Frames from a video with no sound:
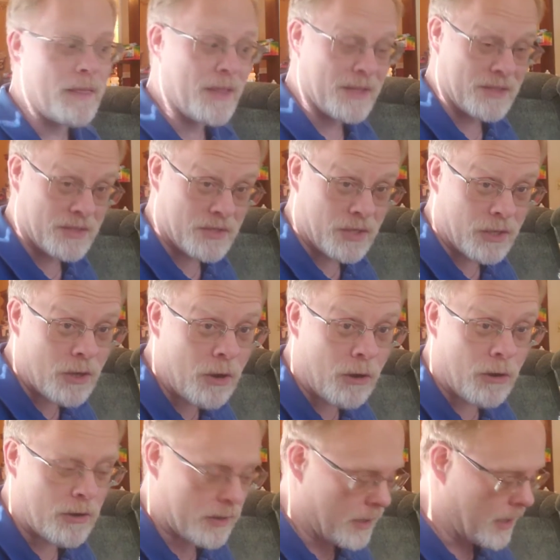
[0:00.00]
This is the
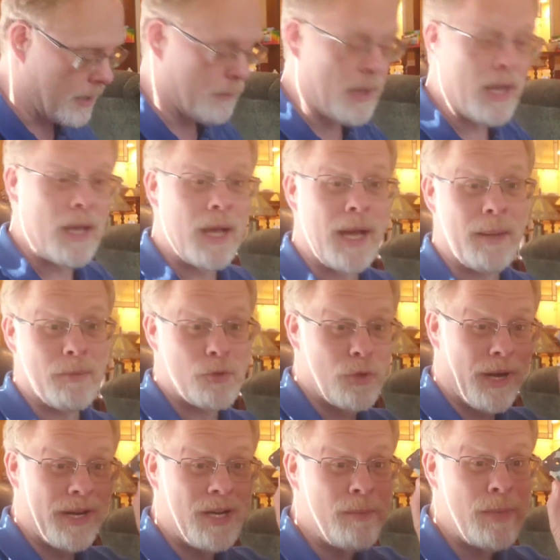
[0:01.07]
card game. I'm
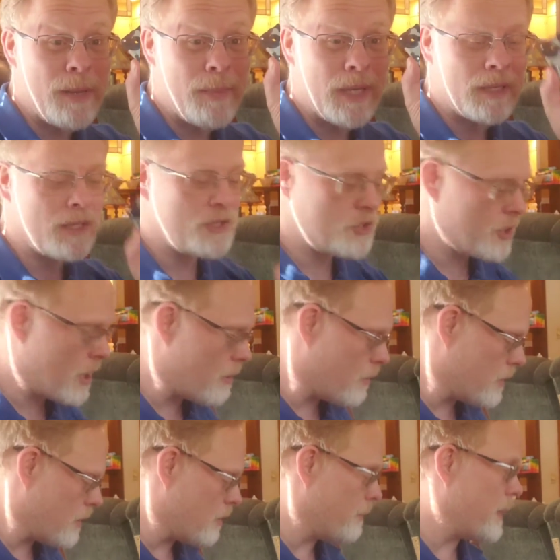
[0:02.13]
trying to mimic the
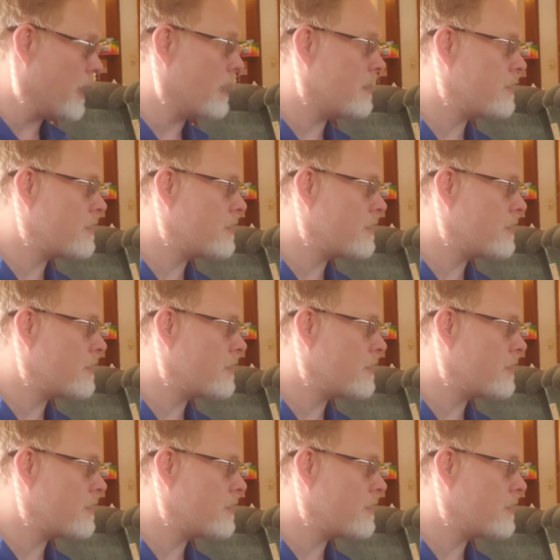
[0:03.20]
show a little bit.